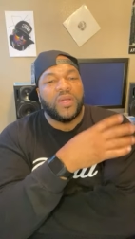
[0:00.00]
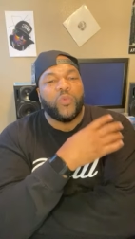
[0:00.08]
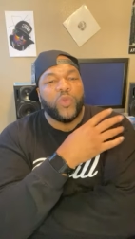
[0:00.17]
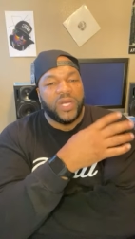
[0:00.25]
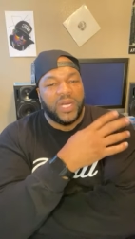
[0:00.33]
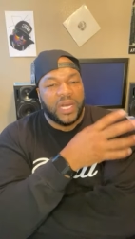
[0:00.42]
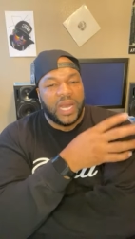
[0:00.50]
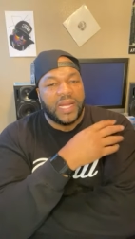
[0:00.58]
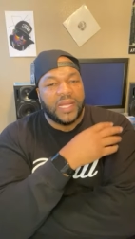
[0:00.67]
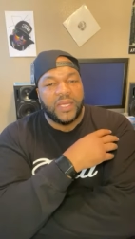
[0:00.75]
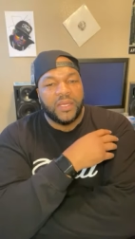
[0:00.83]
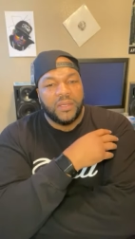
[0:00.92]
to really
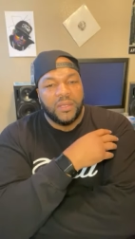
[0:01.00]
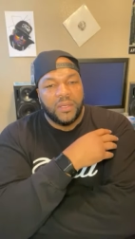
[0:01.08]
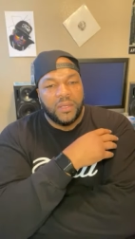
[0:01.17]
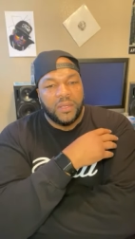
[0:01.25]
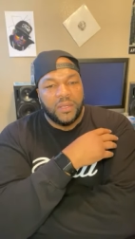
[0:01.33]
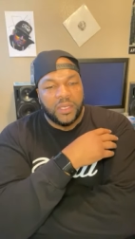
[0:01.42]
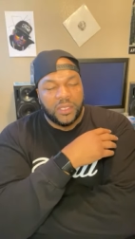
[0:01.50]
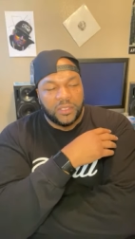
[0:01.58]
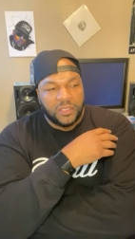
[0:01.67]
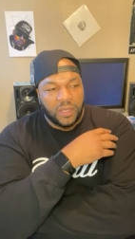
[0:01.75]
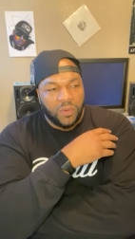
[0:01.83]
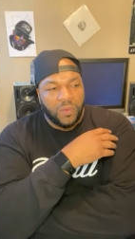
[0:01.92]
like it. And
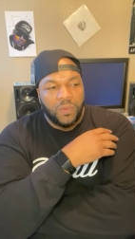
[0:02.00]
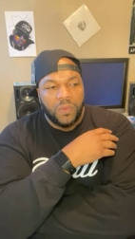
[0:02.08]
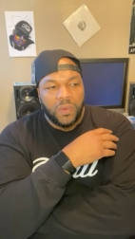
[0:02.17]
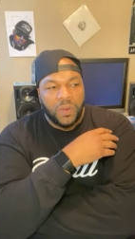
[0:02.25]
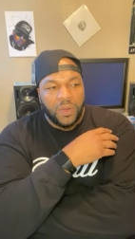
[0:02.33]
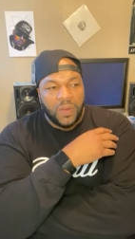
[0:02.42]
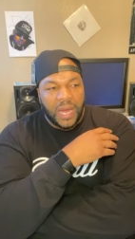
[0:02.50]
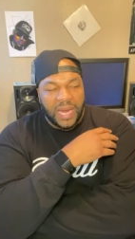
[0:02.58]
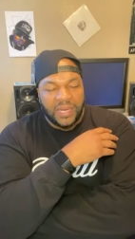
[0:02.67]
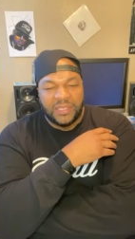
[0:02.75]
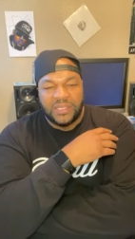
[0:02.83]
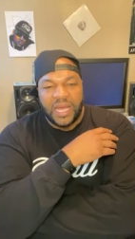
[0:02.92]
so I
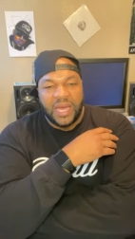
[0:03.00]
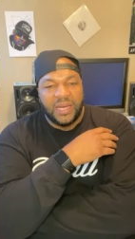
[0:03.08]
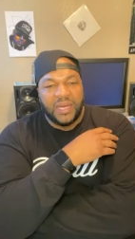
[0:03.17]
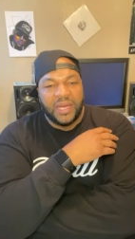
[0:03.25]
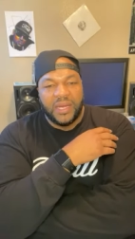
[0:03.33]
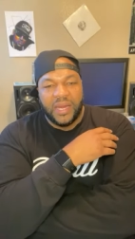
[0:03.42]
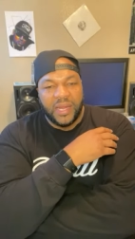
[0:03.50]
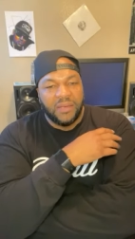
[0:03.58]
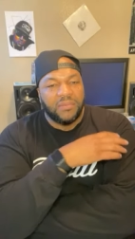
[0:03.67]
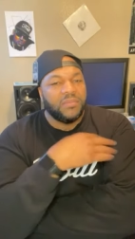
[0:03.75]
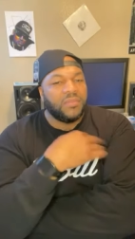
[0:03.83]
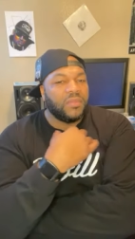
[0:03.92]
decided that day,
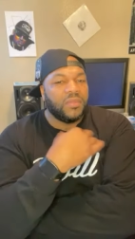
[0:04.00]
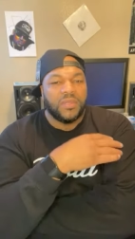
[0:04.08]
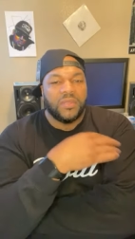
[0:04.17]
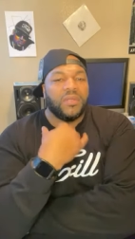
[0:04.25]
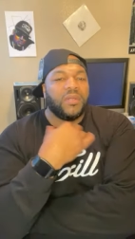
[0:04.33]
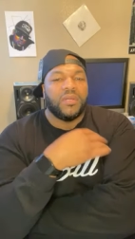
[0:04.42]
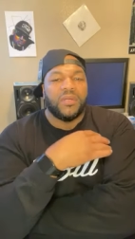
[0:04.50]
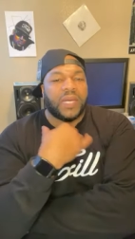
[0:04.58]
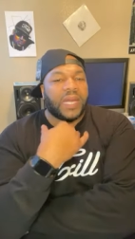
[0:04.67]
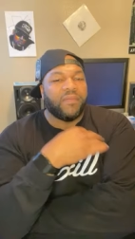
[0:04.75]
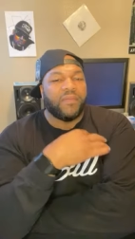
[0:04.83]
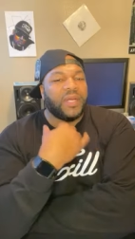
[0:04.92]

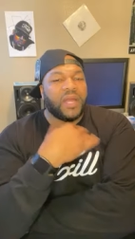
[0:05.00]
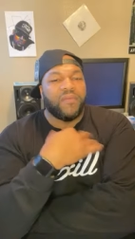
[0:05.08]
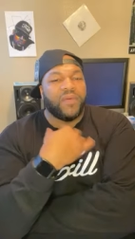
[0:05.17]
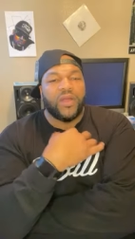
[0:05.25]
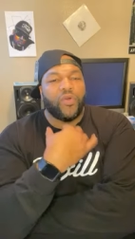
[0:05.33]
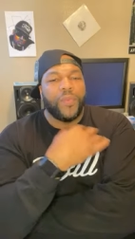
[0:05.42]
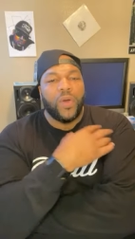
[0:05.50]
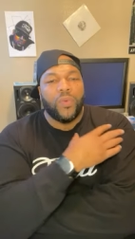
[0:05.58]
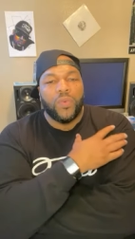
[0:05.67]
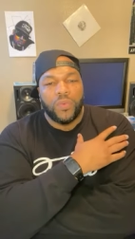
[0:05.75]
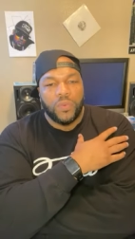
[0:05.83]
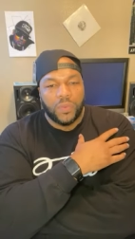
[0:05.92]
never, never no more.
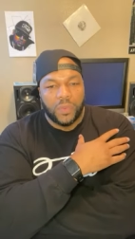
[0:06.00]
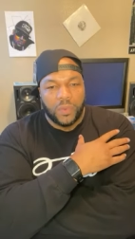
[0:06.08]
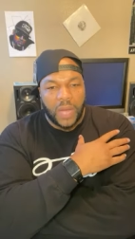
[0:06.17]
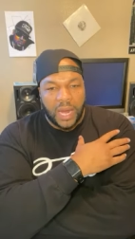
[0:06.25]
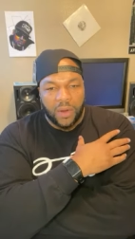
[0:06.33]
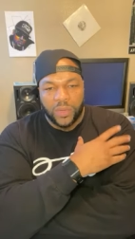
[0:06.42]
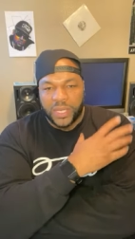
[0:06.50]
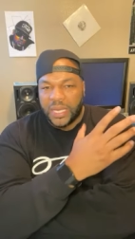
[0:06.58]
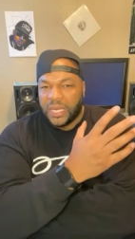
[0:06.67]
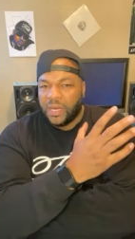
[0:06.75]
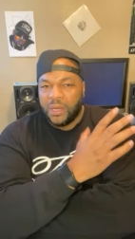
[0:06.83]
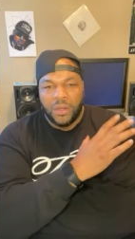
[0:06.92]
I don't
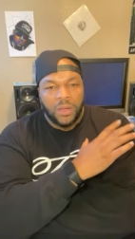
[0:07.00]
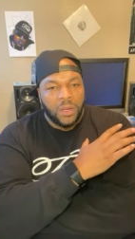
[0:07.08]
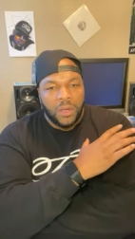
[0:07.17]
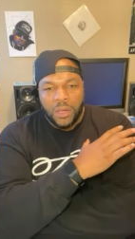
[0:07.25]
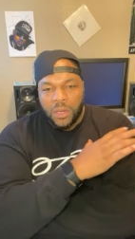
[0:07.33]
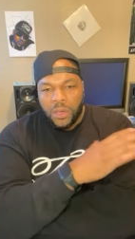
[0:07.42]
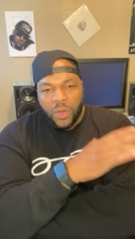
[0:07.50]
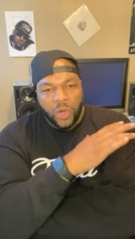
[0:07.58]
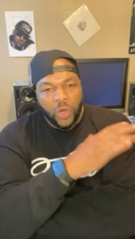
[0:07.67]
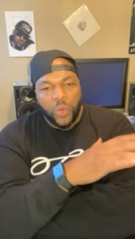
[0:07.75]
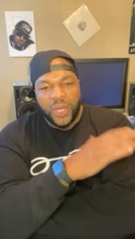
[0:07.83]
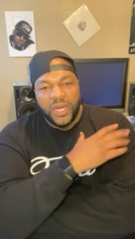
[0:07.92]
care
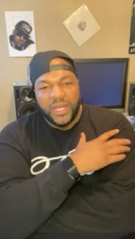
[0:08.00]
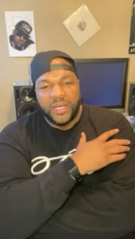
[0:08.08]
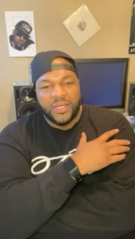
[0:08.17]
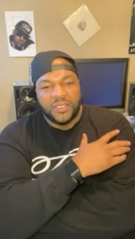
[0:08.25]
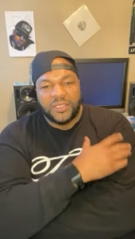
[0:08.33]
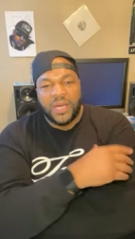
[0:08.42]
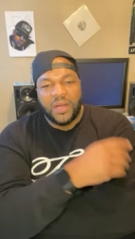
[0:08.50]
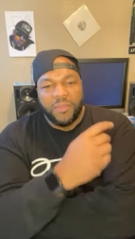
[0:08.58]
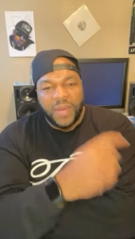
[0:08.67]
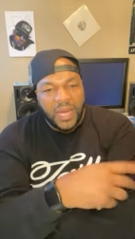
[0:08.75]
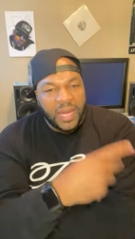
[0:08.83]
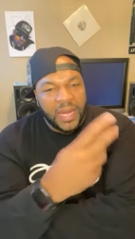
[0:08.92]
who it is talking
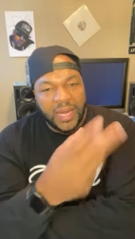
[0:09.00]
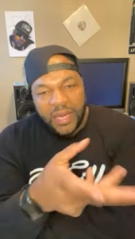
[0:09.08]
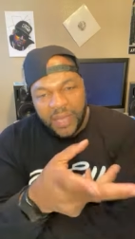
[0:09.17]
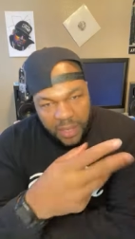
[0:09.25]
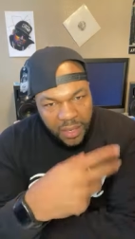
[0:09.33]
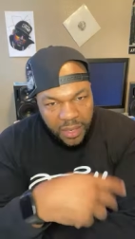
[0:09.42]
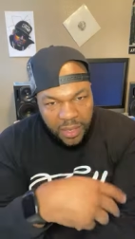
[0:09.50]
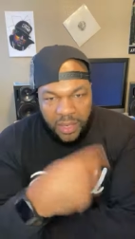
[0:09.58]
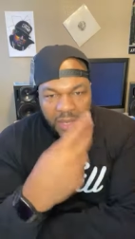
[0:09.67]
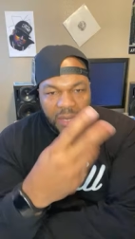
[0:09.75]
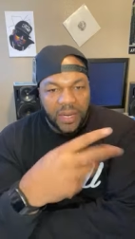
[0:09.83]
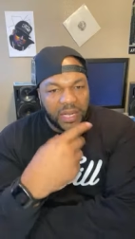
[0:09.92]
about, hey,
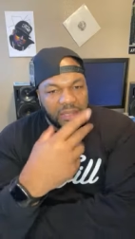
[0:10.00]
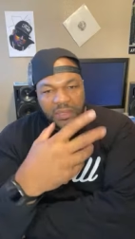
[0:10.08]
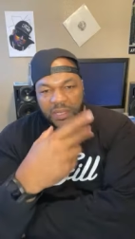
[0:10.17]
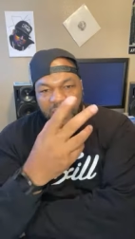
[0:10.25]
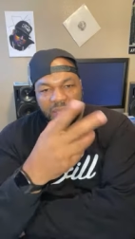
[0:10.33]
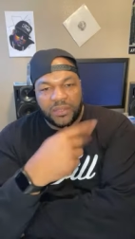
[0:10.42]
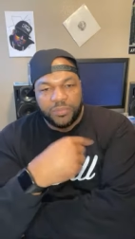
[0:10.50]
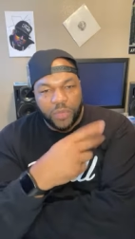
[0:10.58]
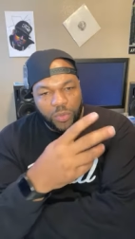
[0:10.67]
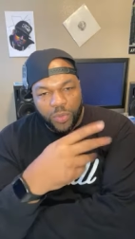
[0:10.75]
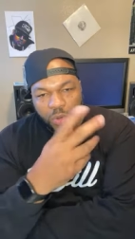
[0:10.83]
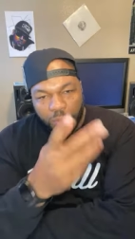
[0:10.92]
let's, let's
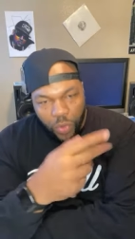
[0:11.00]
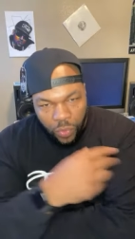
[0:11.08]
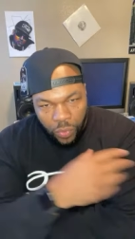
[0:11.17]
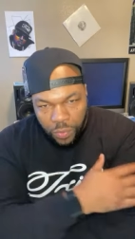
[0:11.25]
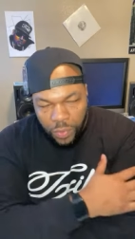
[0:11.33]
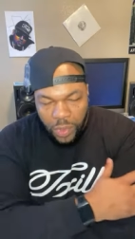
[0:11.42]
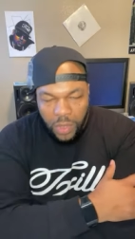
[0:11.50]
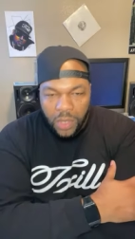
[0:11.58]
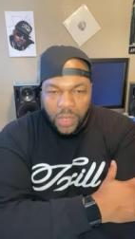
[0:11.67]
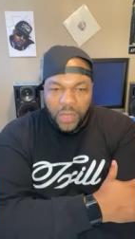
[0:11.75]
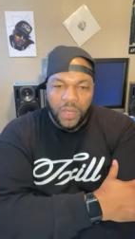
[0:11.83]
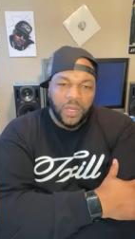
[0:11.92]
boom, boom, boom.
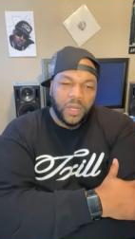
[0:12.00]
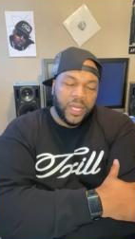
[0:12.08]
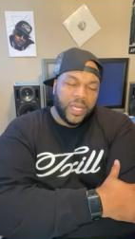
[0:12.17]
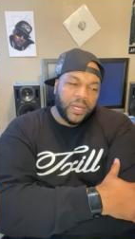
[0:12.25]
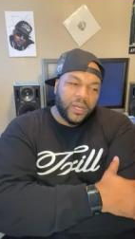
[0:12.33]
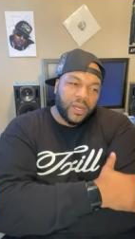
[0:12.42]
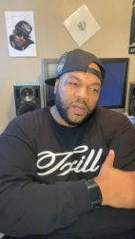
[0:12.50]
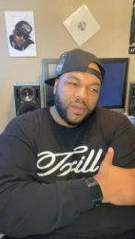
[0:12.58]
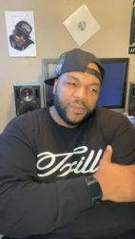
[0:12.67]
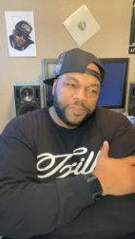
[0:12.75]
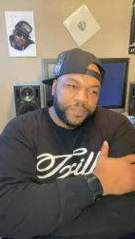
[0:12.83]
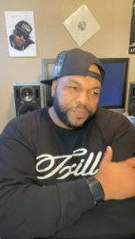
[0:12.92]
And uh,
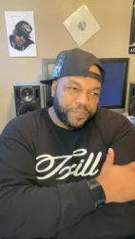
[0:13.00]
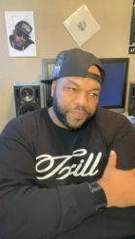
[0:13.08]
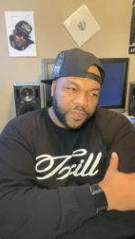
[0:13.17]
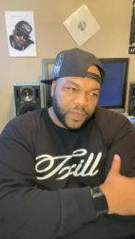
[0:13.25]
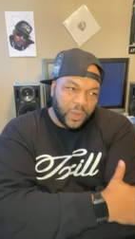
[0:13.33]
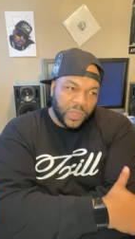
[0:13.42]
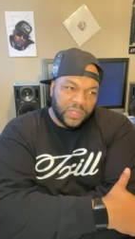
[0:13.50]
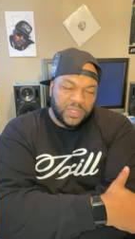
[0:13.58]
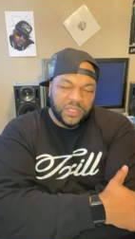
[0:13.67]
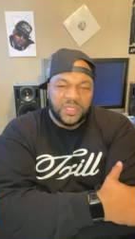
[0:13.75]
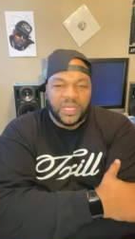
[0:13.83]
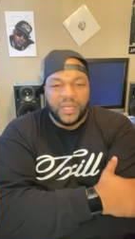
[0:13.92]
we used
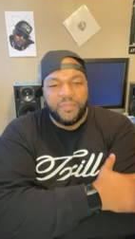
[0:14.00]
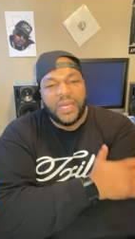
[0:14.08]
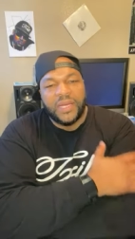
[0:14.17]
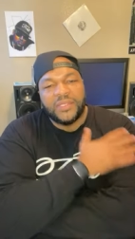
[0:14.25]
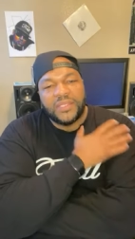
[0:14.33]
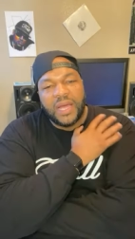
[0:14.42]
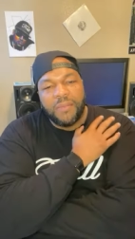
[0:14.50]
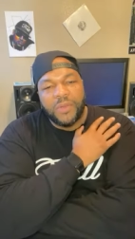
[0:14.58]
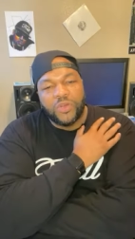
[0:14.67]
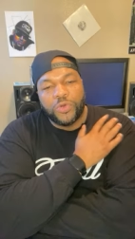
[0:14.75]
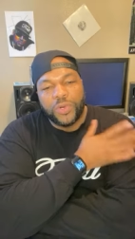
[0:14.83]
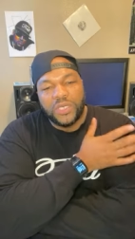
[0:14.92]
to say, man, it's time to
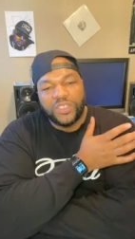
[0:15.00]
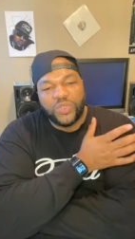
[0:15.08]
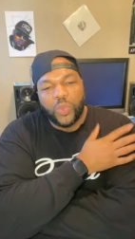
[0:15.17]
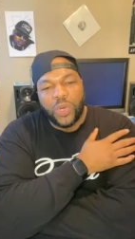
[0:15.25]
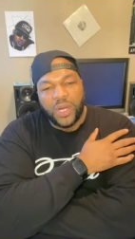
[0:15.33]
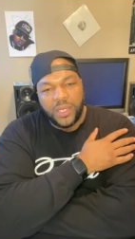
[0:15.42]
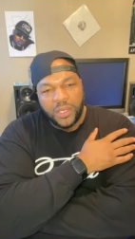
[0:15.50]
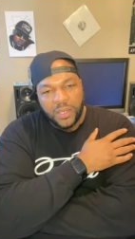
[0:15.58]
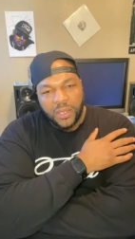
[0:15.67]
crush one.